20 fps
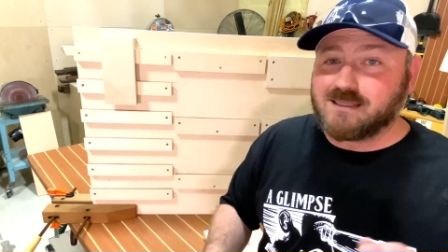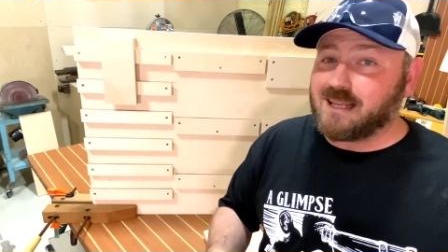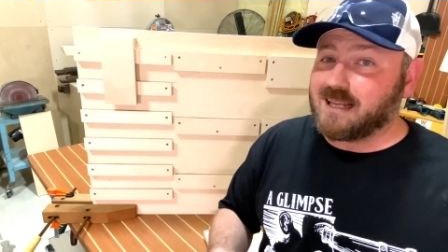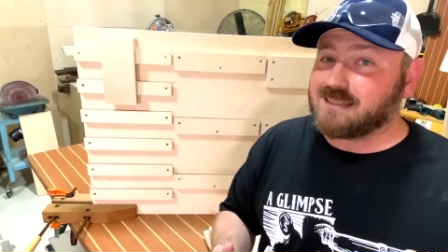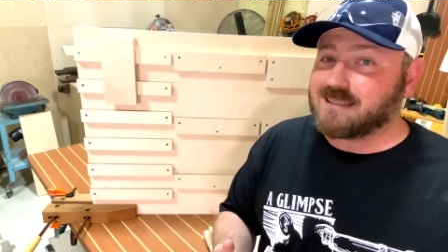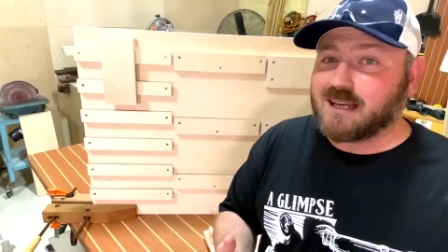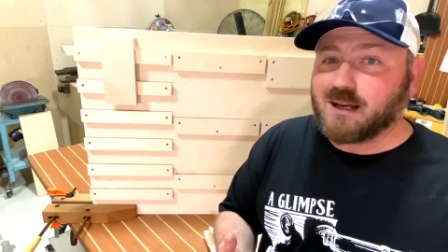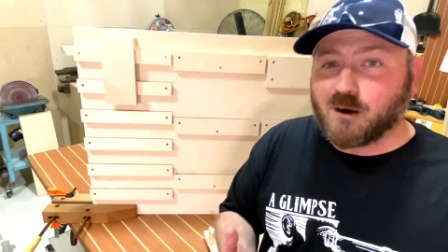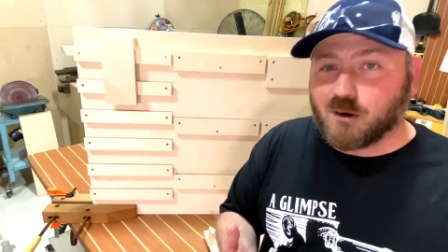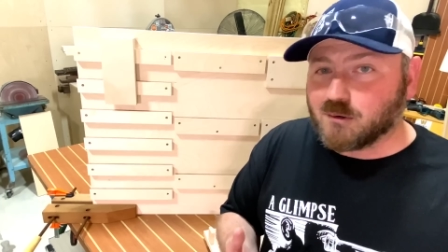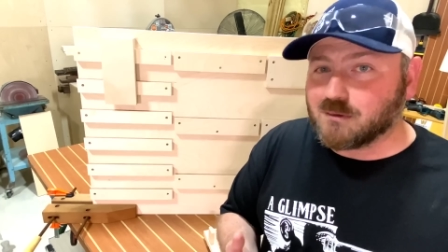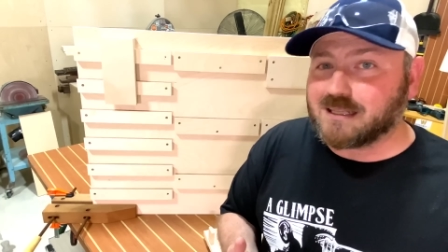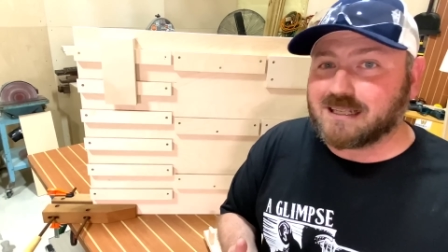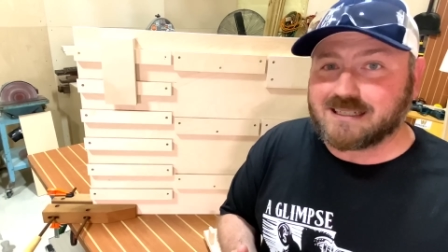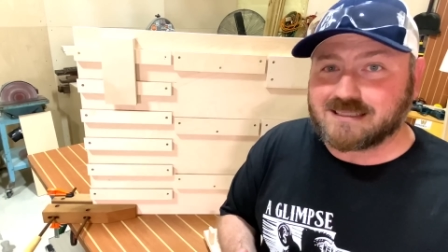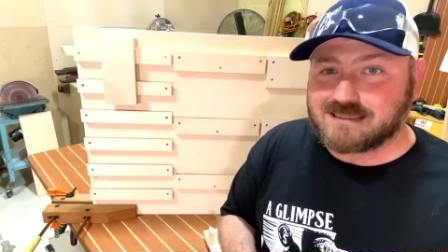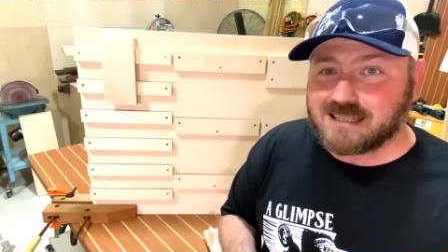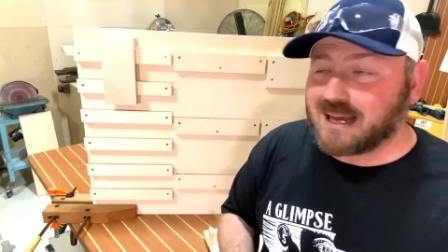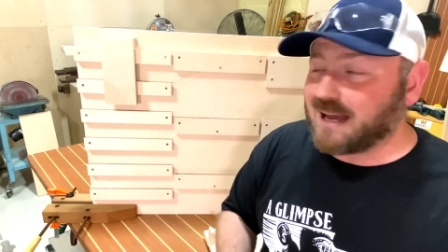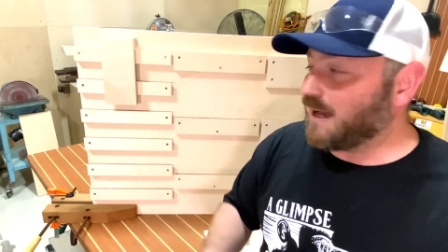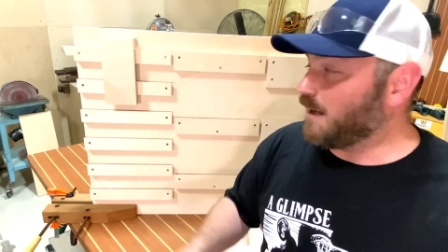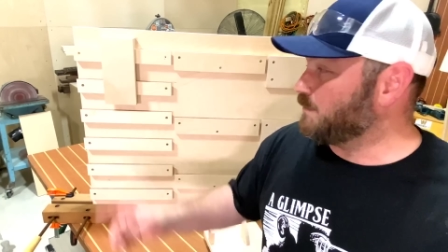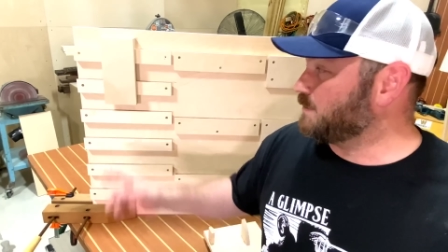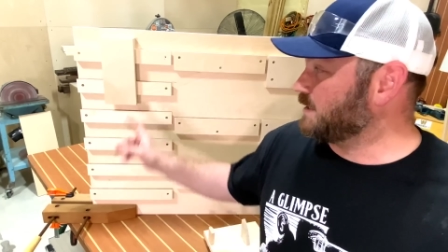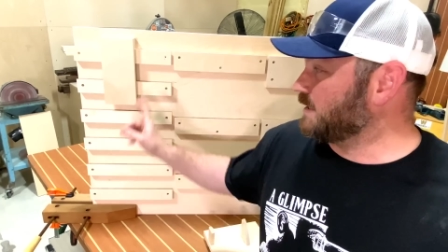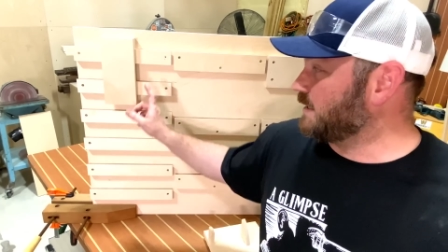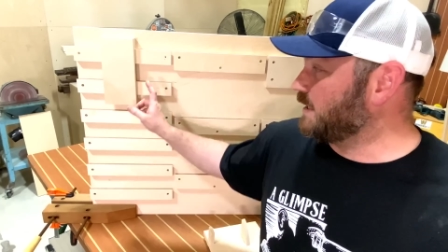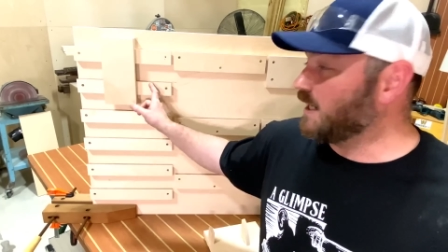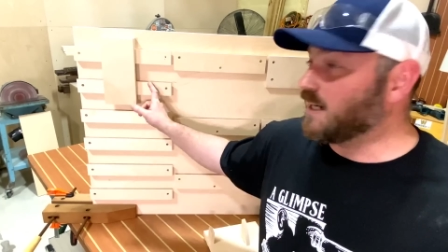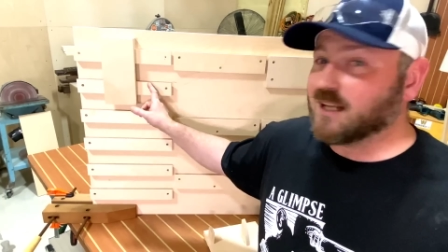it takes a whole lot of time
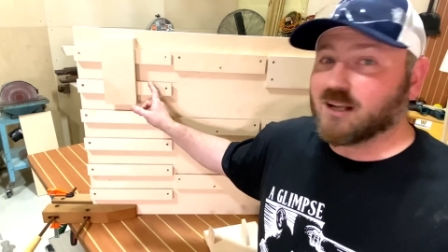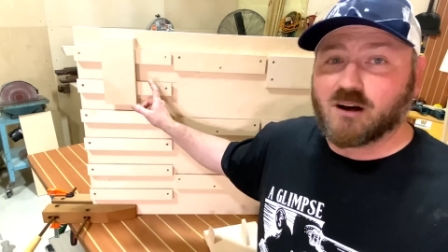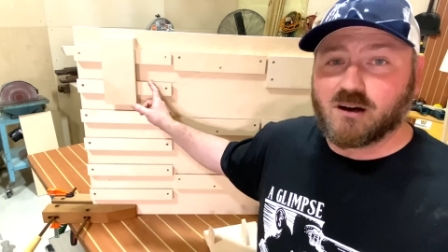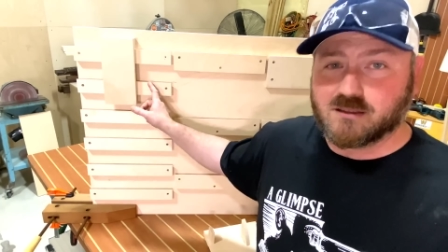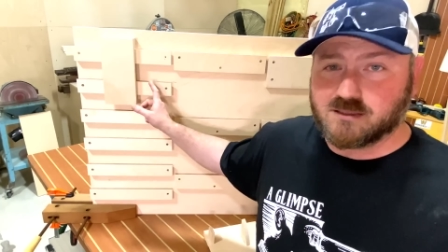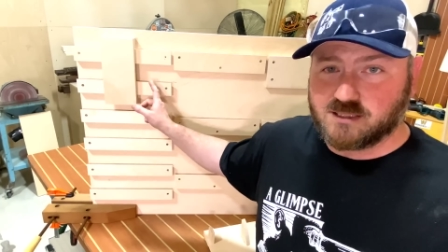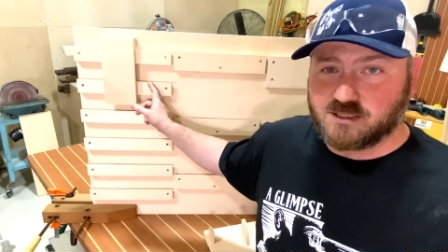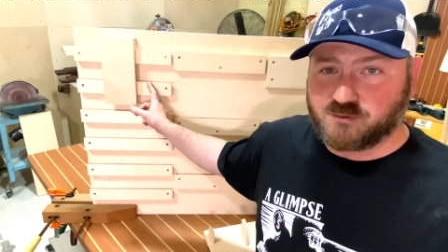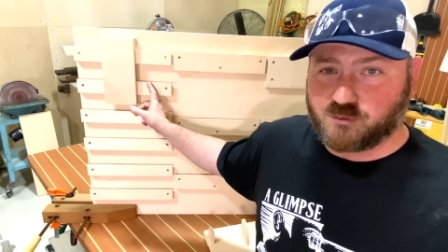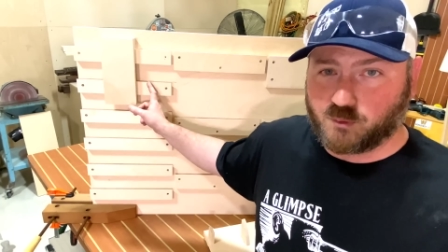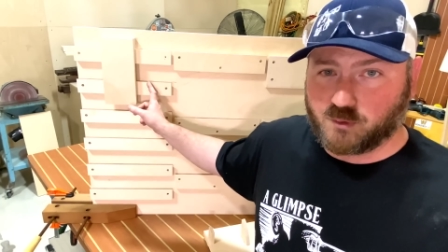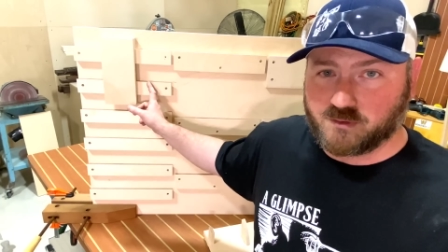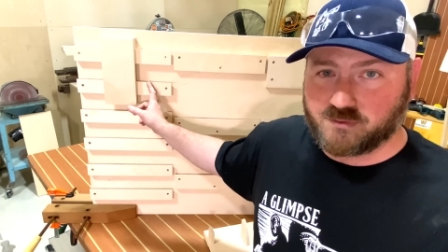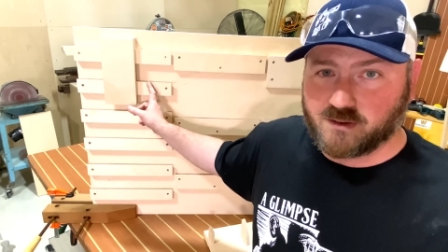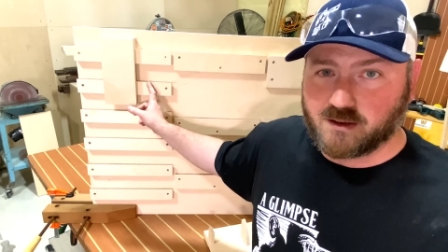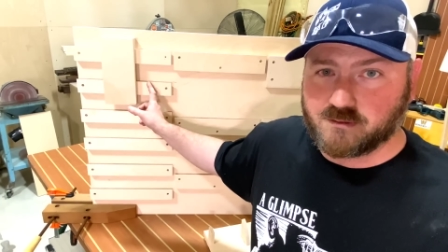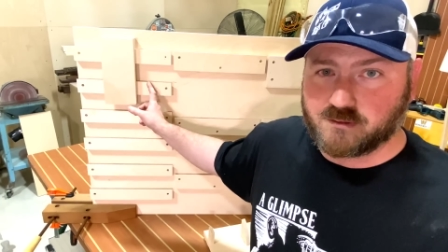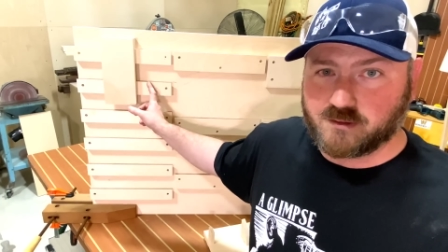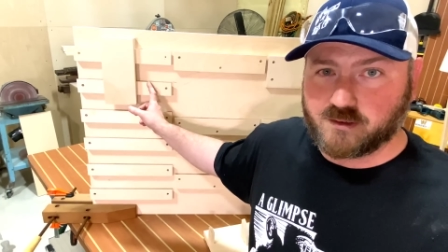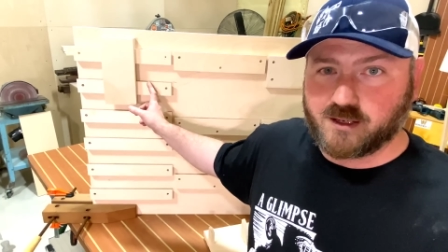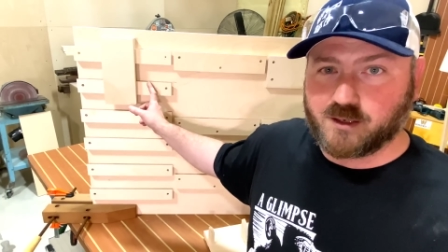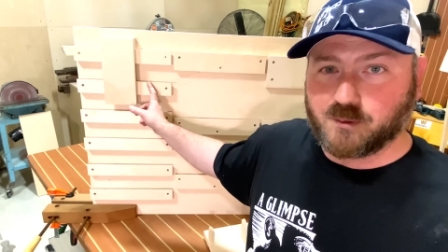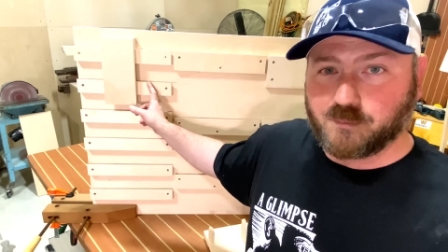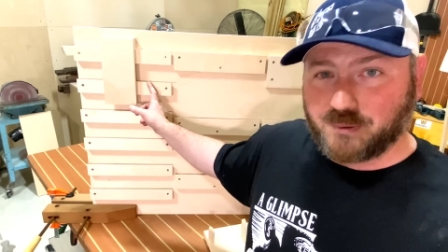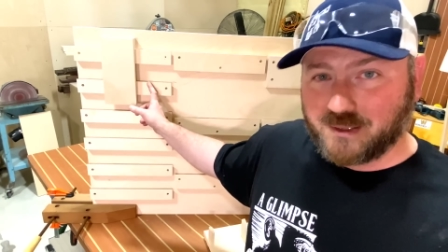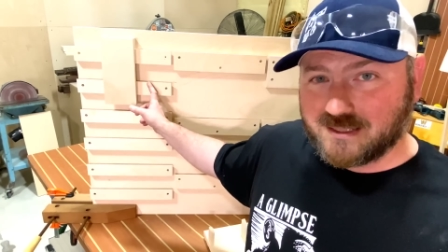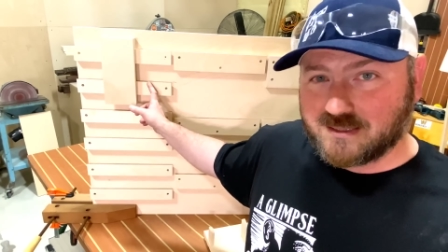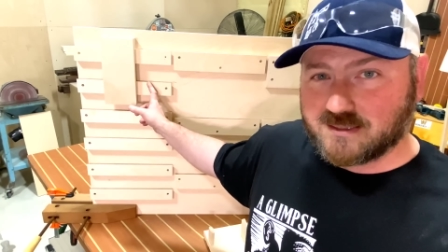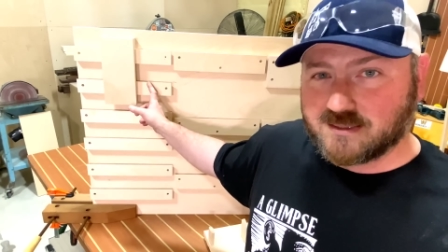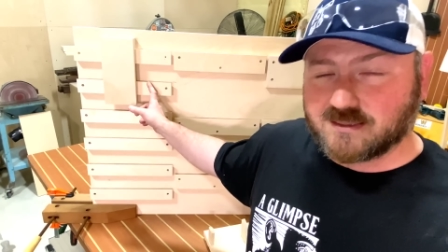to cut all these 45 degree angle
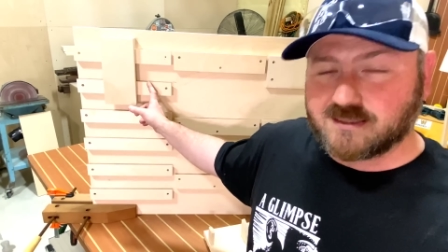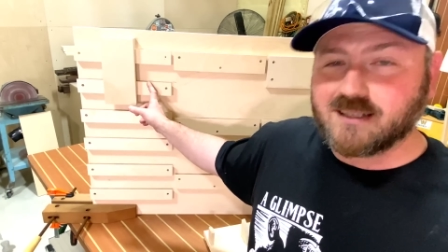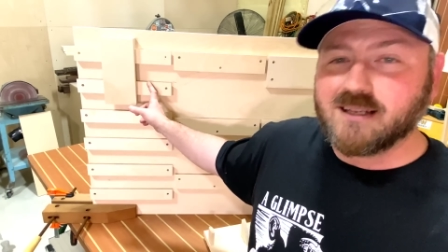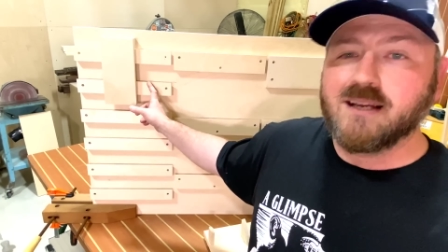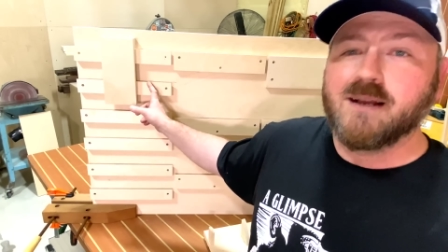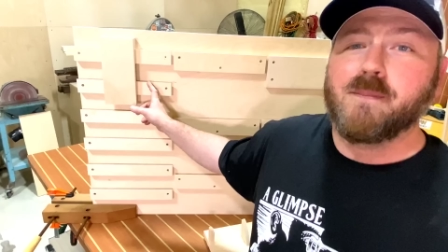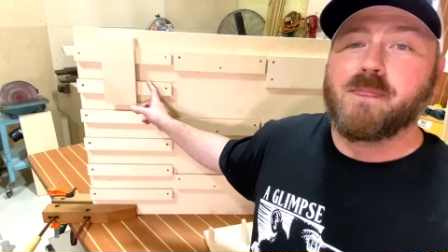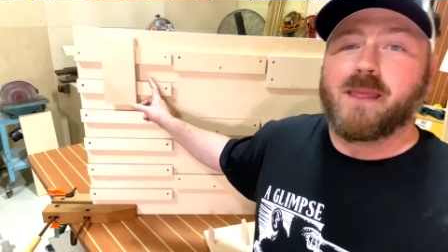pieces.